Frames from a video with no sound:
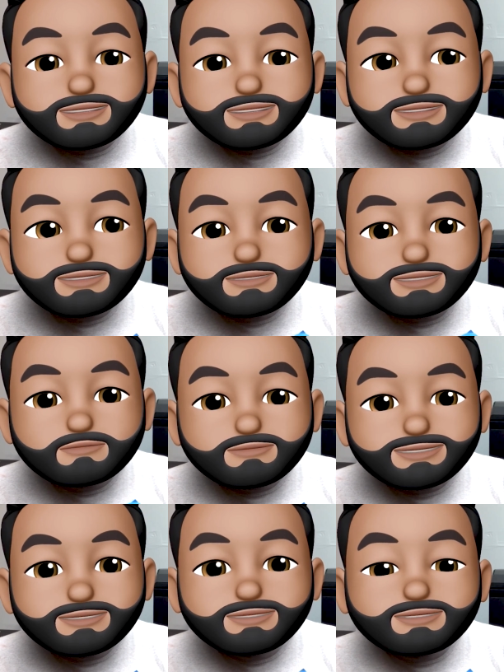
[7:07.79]
Because
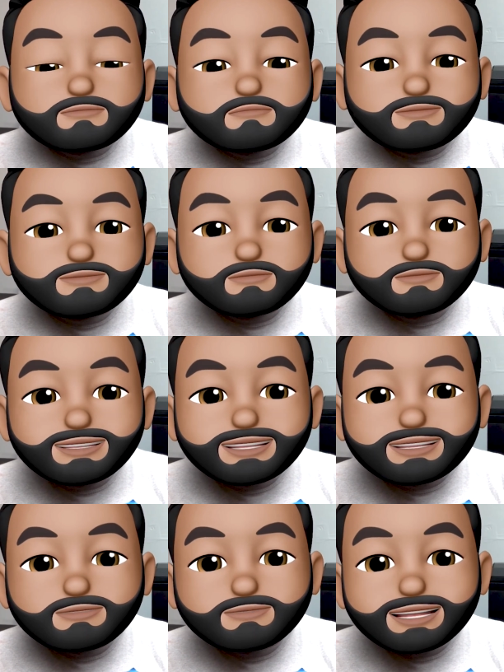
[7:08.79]
if you don't
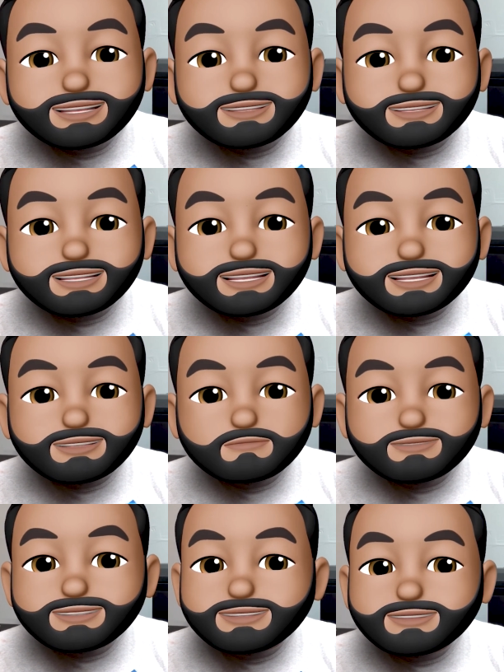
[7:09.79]
clean it right,
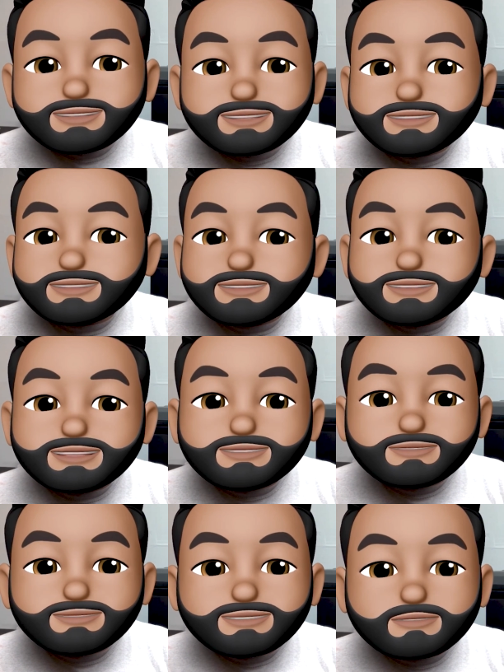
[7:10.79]
it just
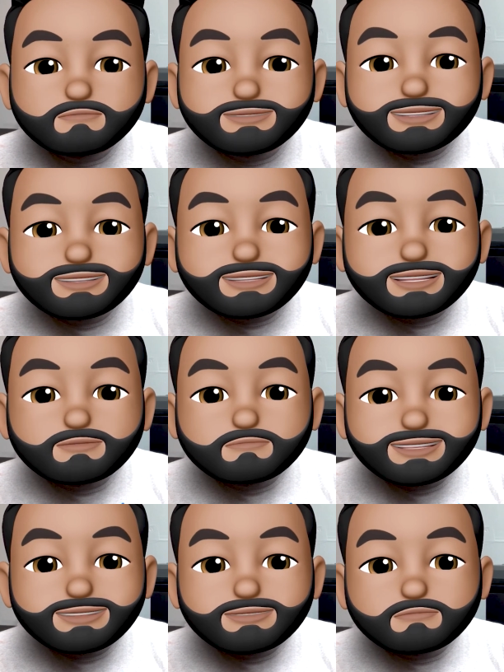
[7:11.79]
clogs up and it
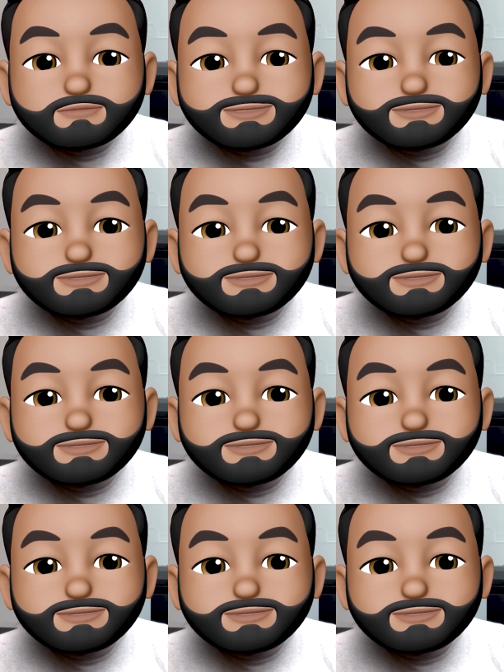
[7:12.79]
messes up your